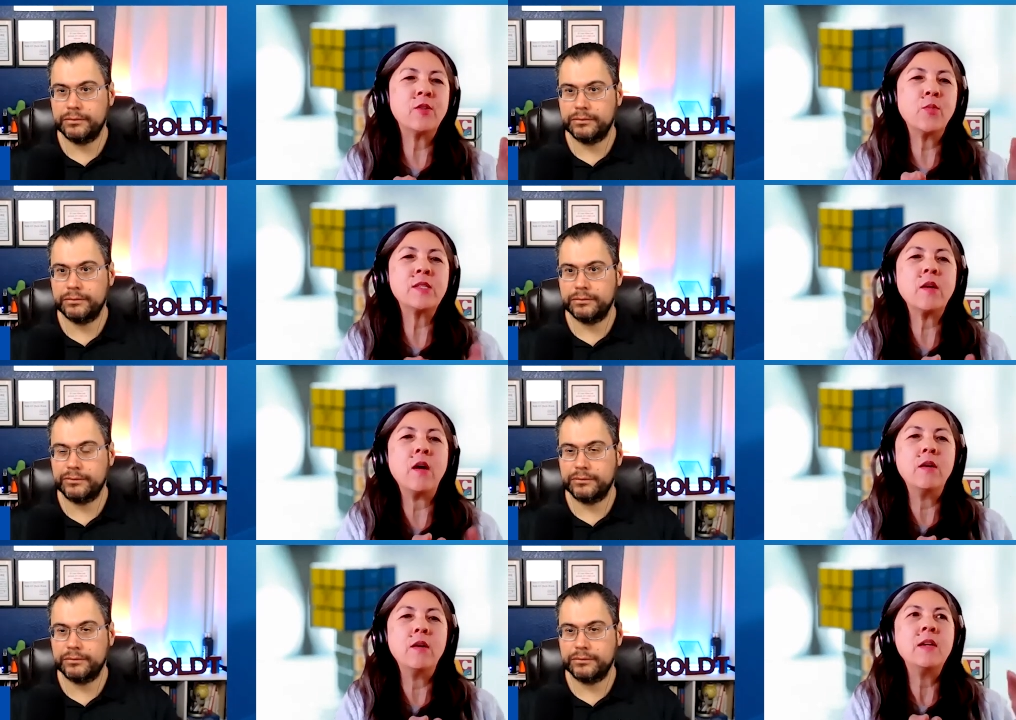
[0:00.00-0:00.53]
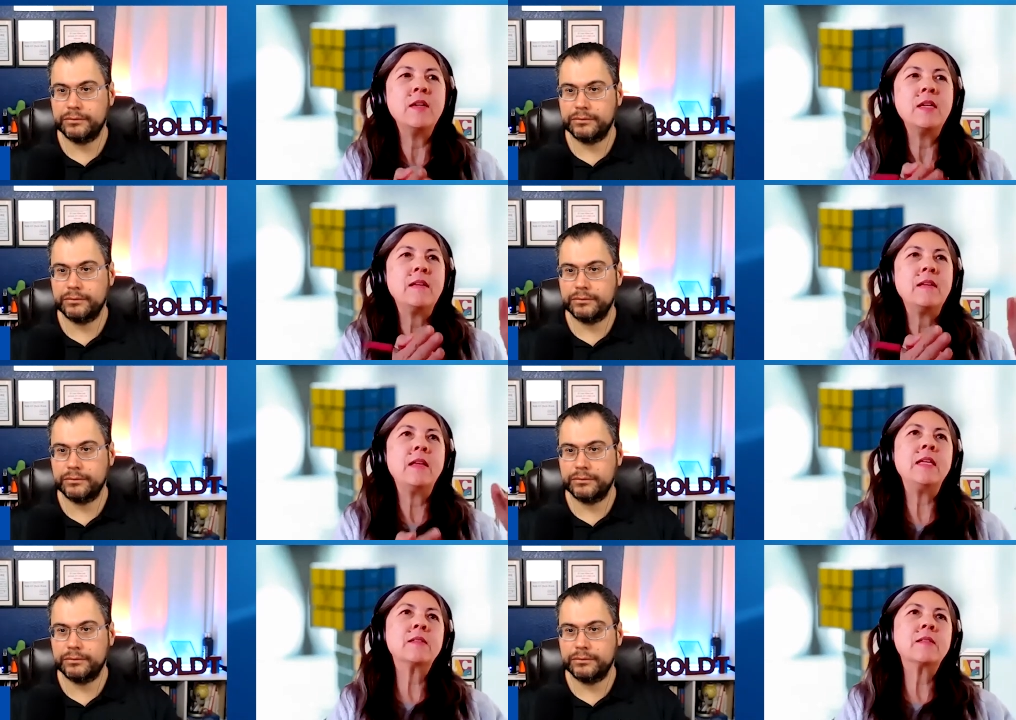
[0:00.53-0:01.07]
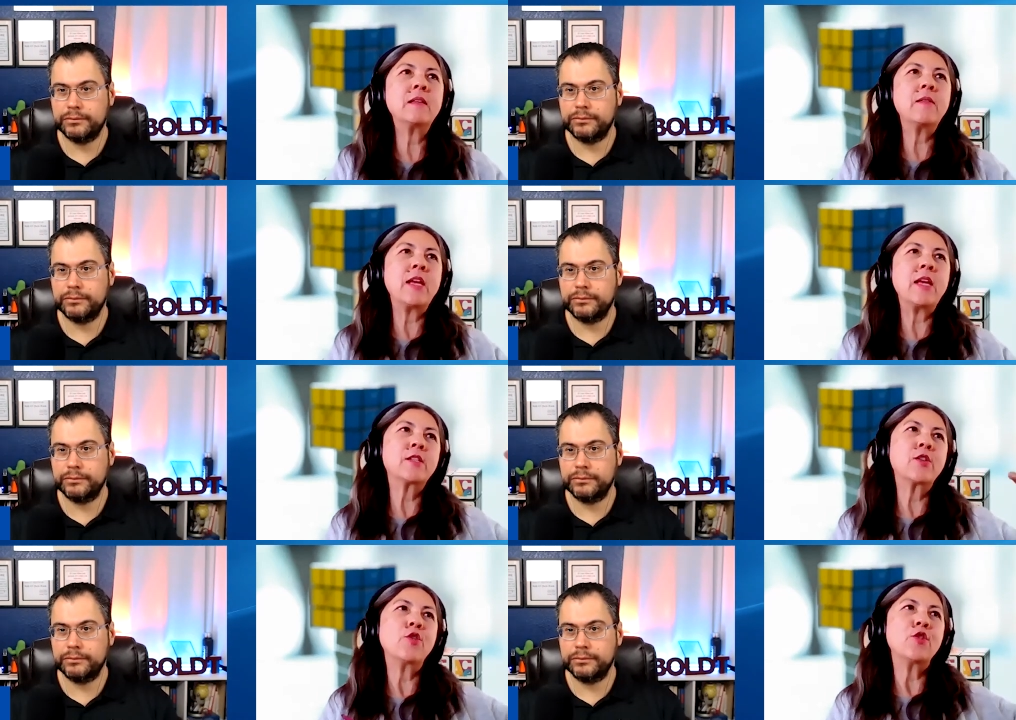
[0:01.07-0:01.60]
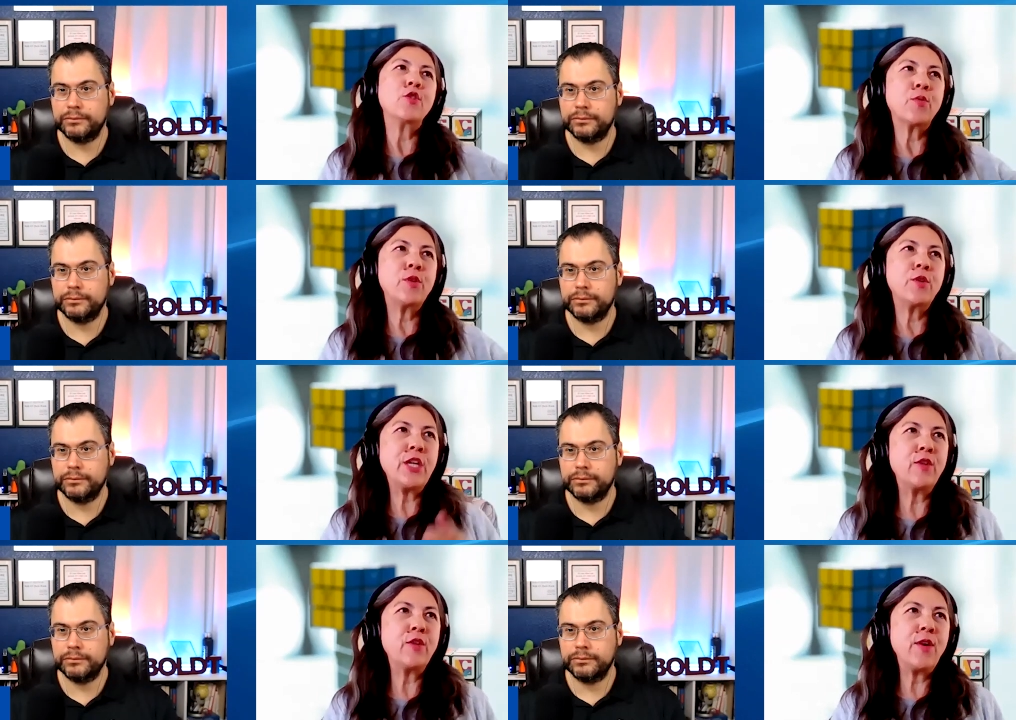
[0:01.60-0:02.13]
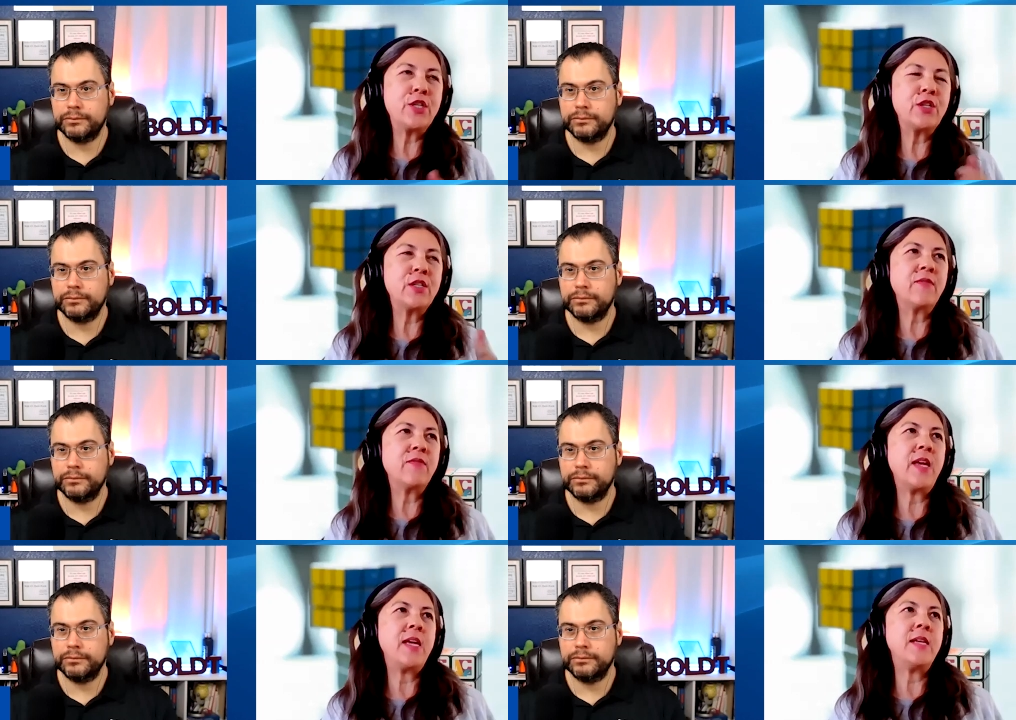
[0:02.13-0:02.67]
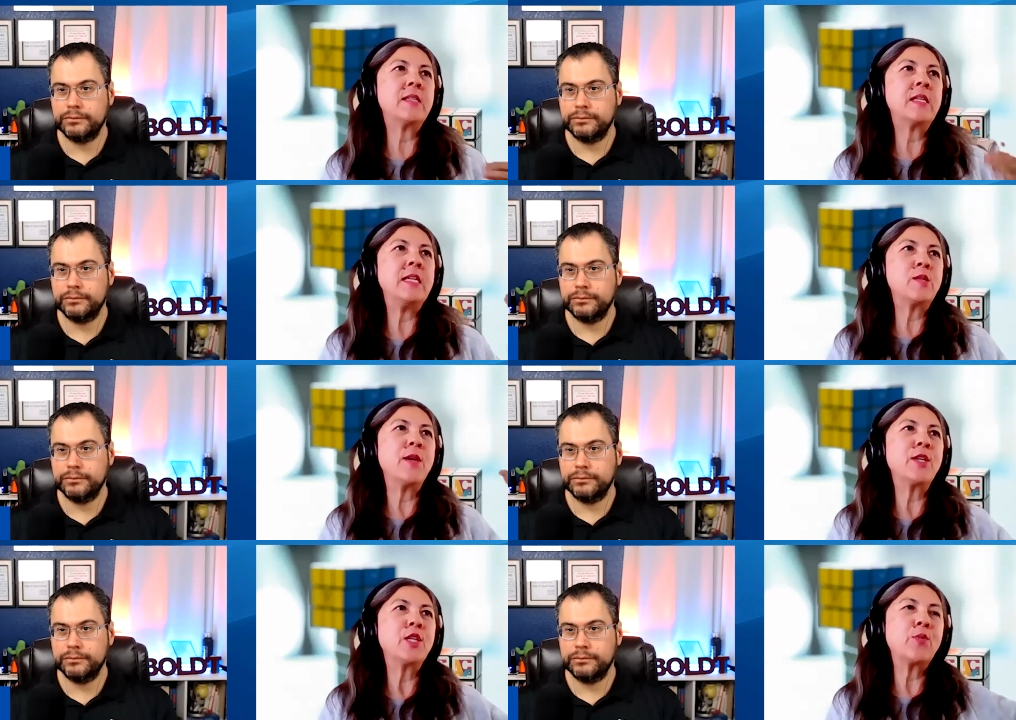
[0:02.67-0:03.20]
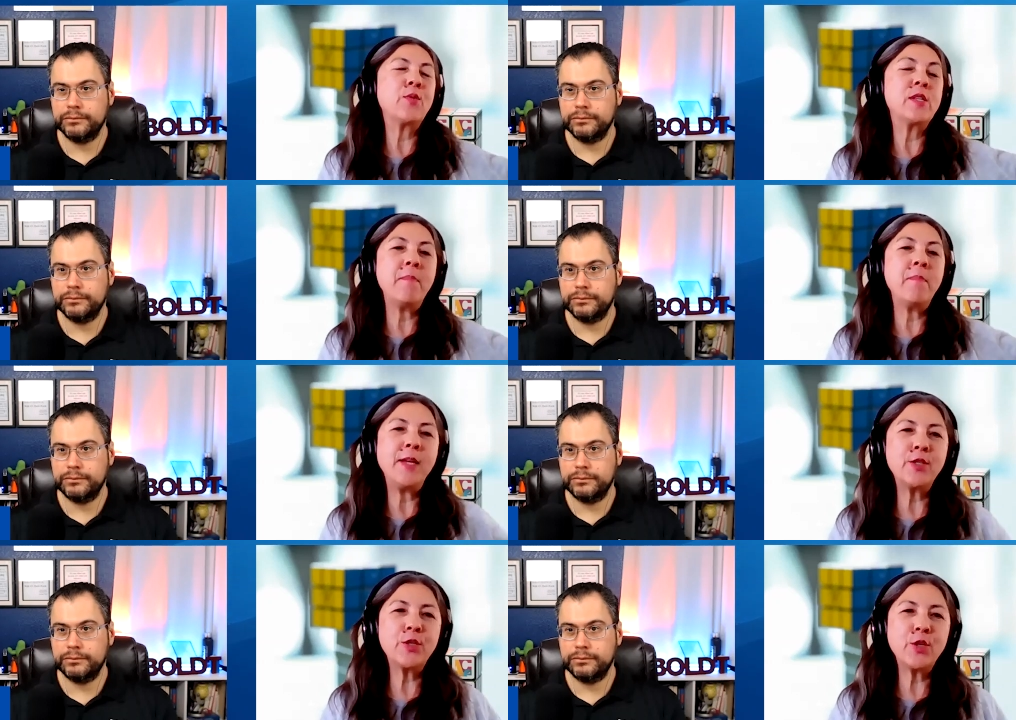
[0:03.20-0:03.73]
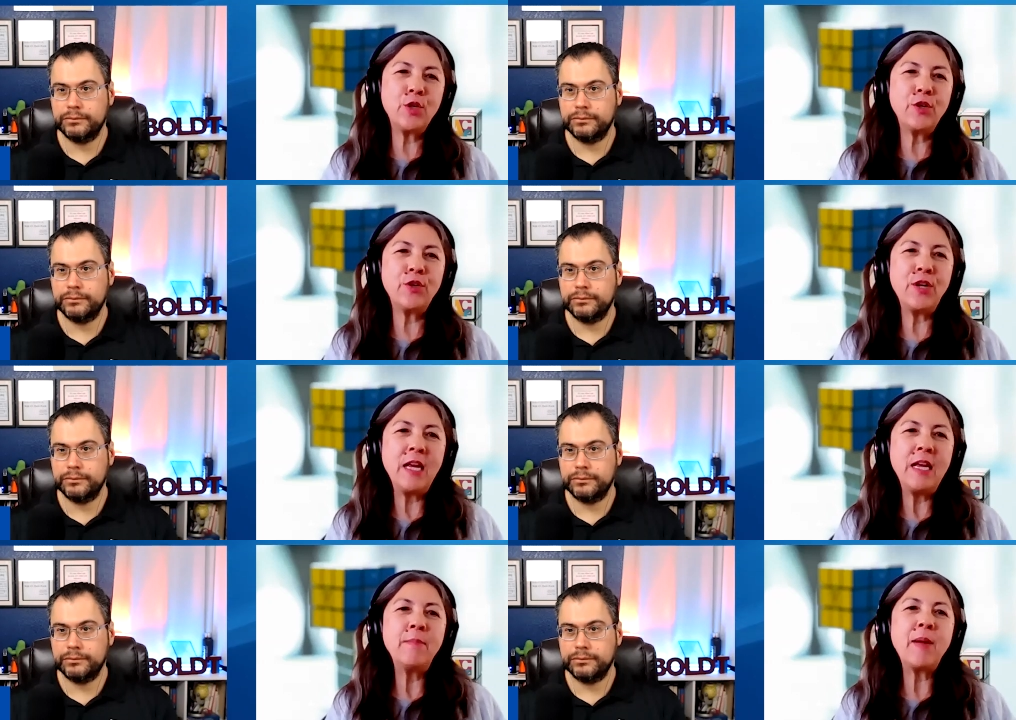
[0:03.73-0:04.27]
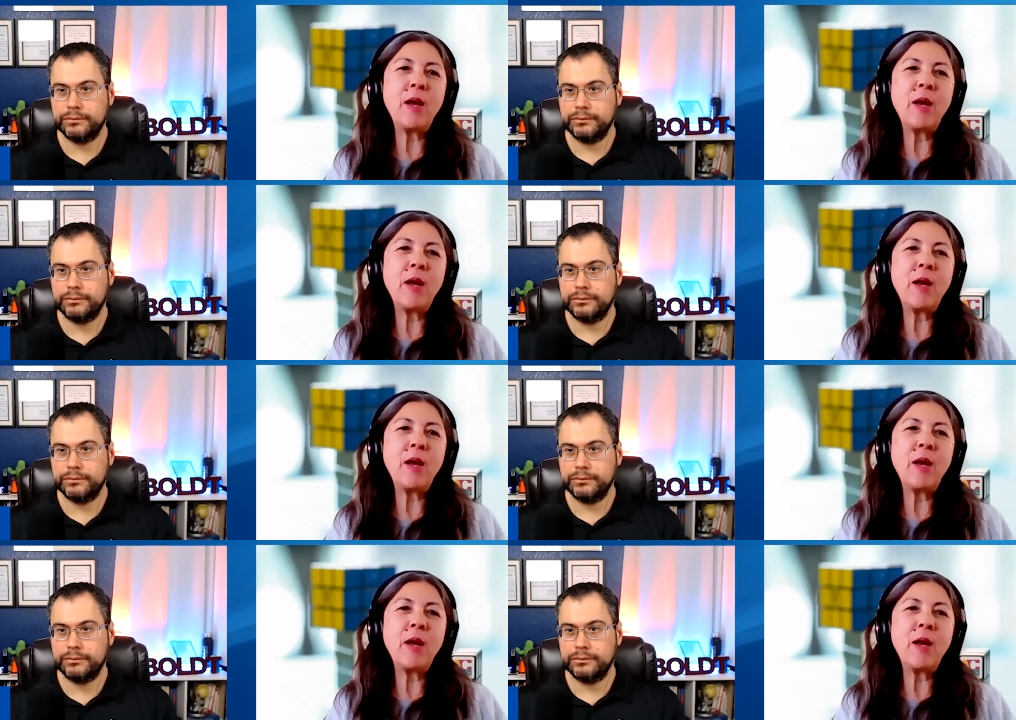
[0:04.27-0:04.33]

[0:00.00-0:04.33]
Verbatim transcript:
Speaker 1: was his like so there's three generations of ace his mentor was mentored